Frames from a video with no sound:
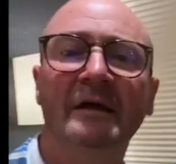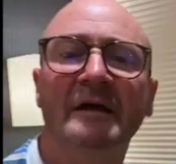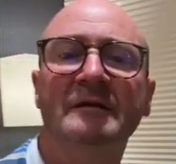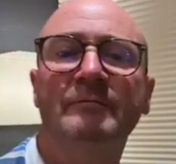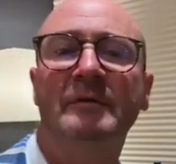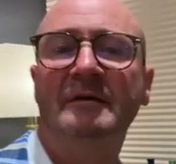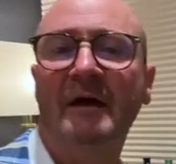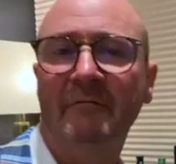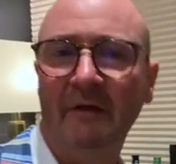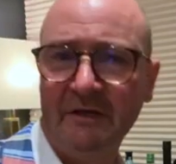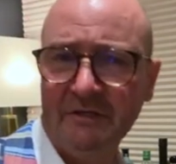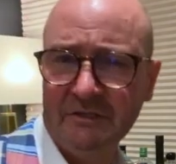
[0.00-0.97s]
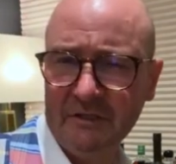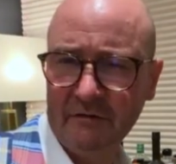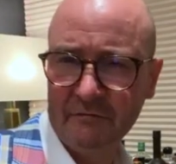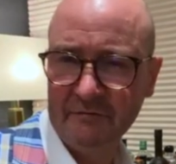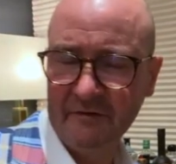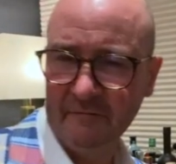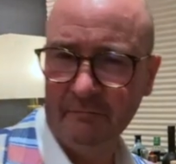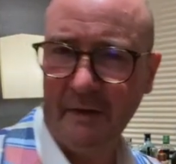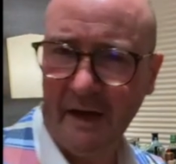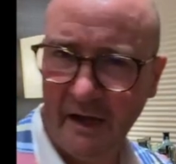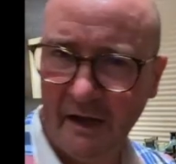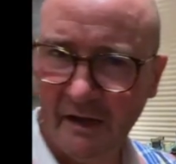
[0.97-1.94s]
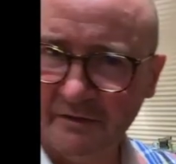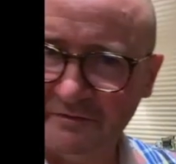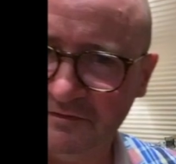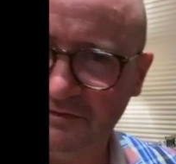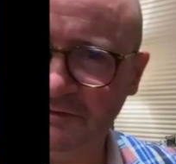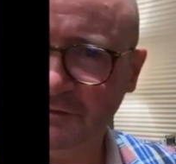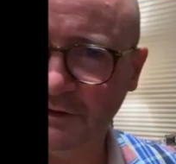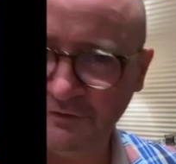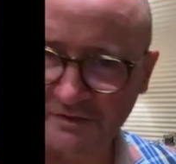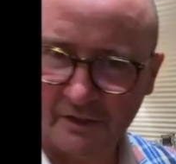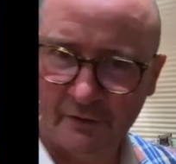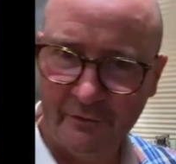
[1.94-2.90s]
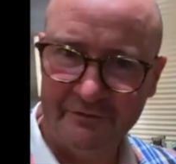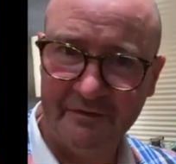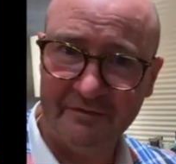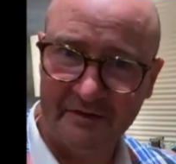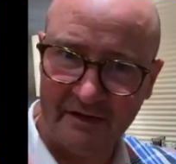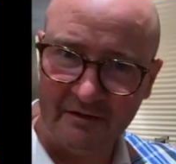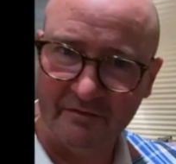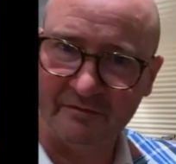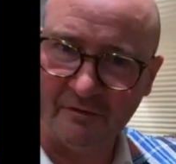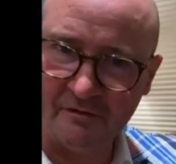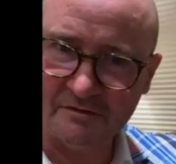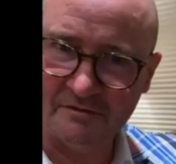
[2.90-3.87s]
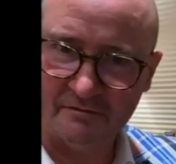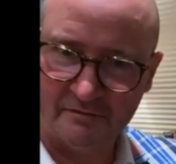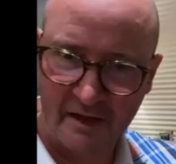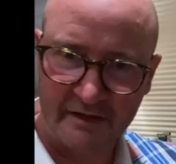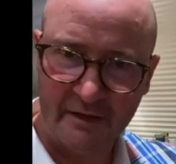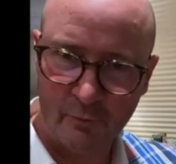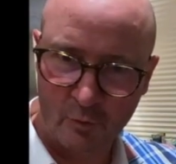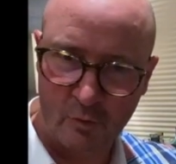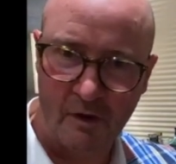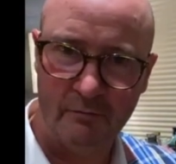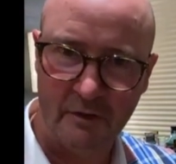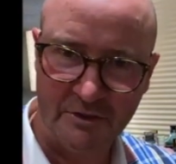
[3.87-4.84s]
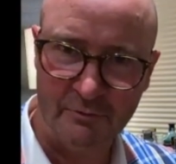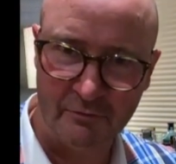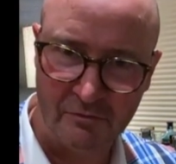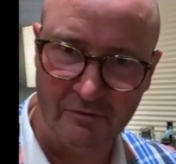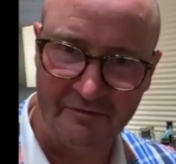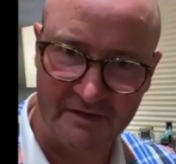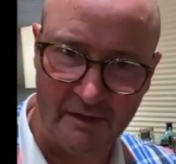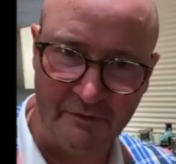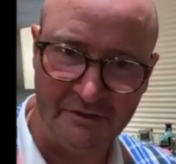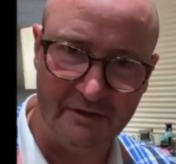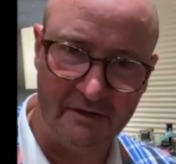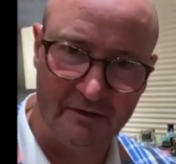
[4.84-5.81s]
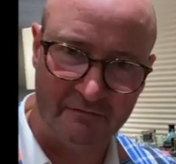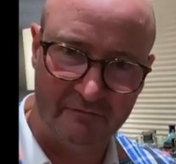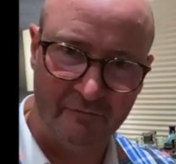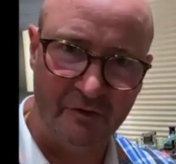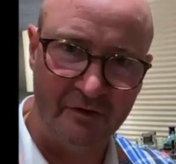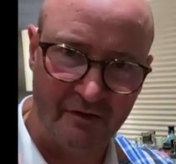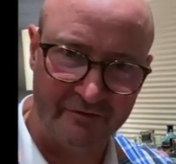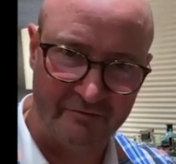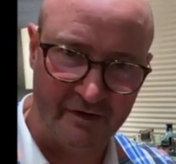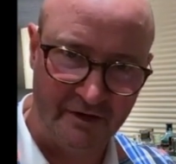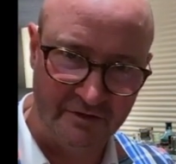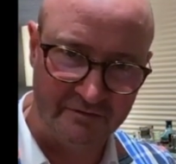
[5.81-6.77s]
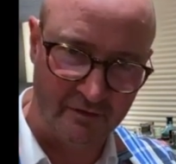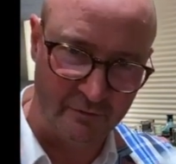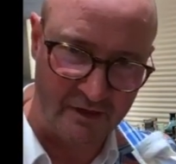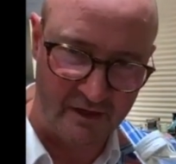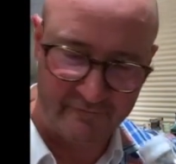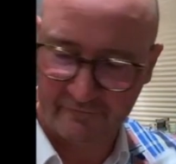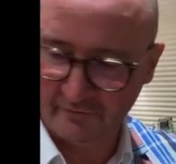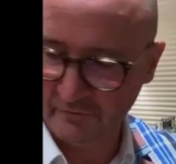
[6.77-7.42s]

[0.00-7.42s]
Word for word: had to big uh, relationships with different bars, different hotels, just to get stocked. Now they're quite much more well established and they've got a really nice range, so look out for